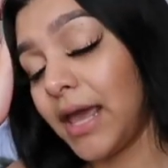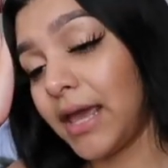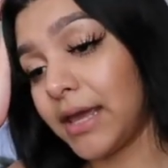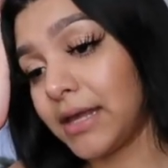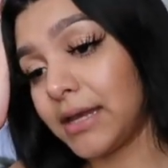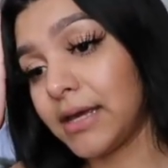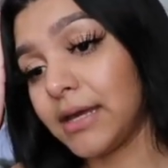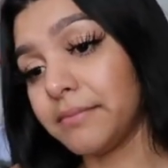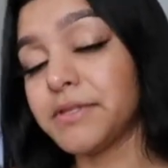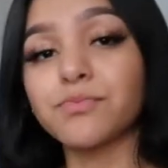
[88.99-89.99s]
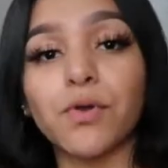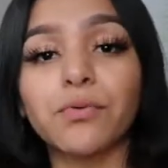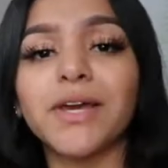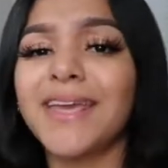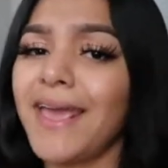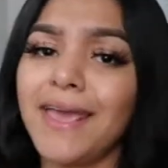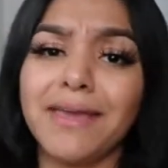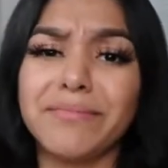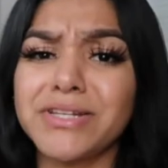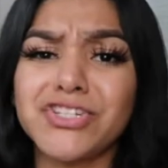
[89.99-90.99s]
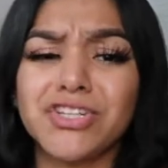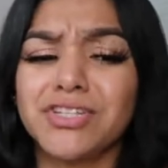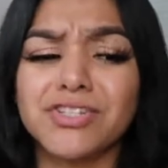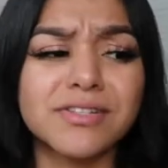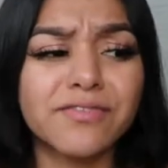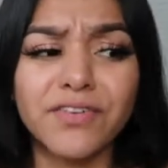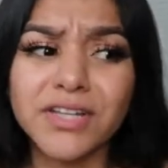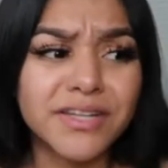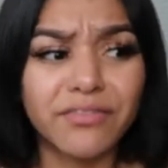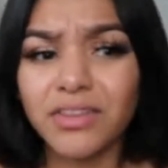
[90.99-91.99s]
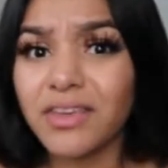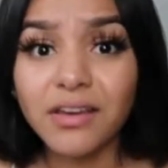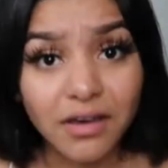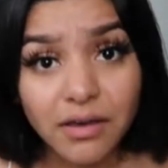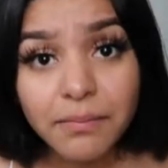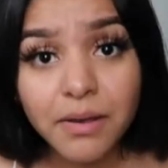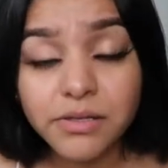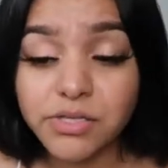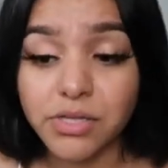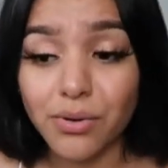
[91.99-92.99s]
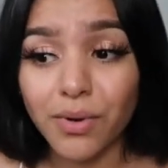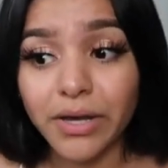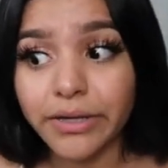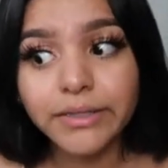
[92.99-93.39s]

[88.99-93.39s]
and Miss Rona came and she just f***ed everything up. So